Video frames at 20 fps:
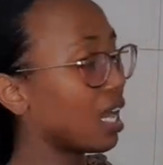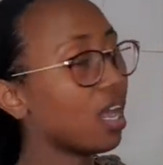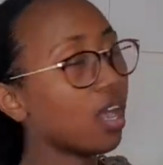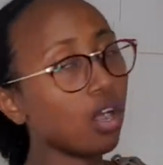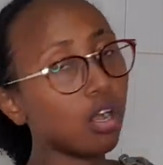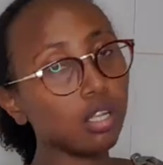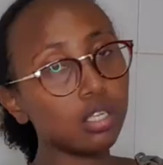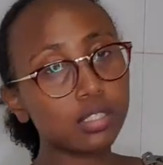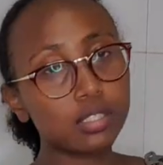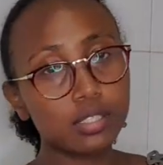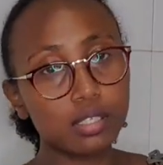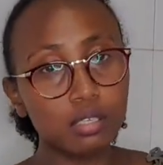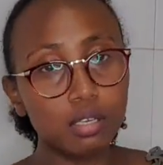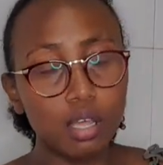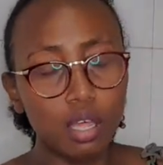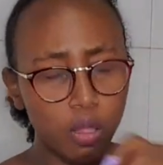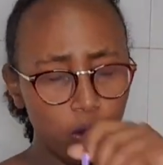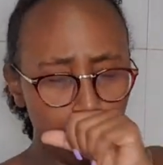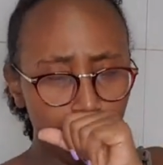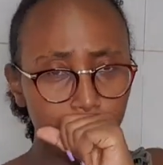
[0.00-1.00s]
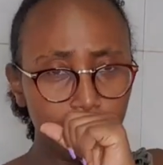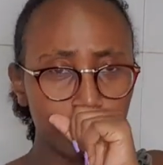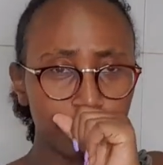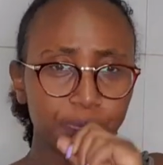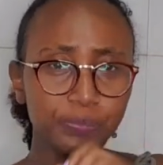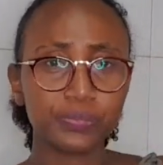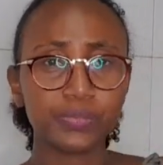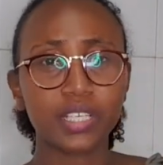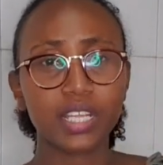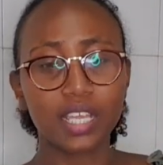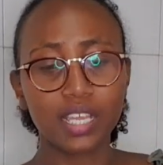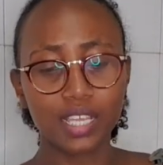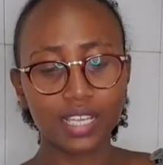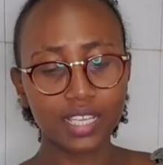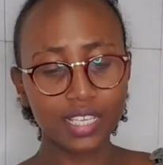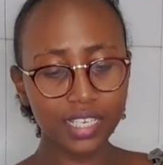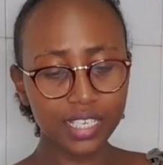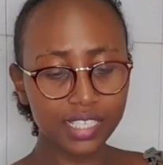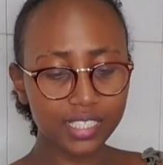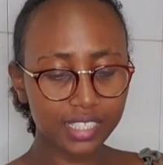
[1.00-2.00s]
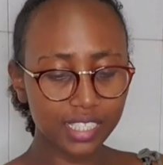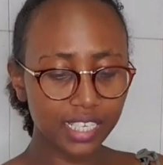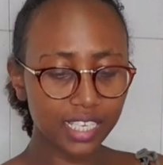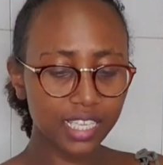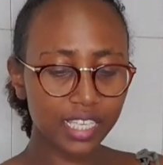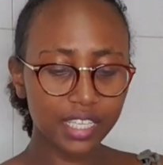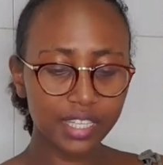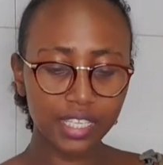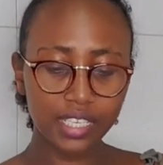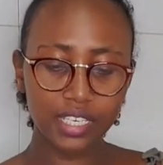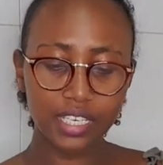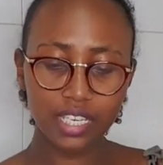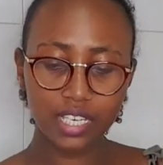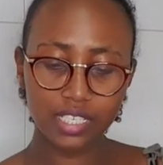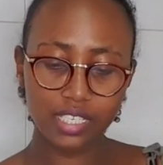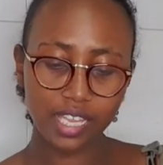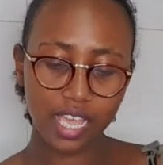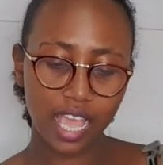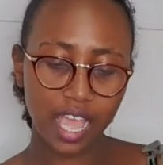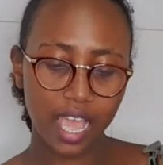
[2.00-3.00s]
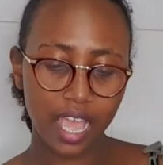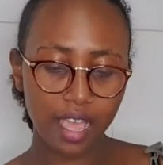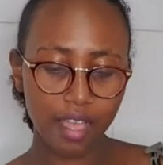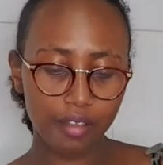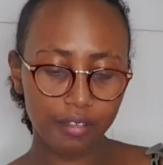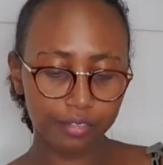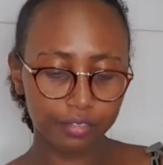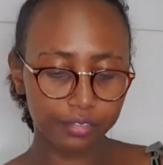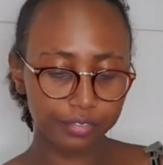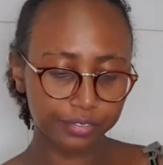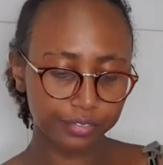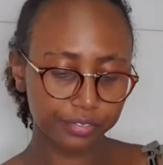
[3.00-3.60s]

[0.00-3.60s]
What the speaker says: Also, in EASTLEIGH, they didn't have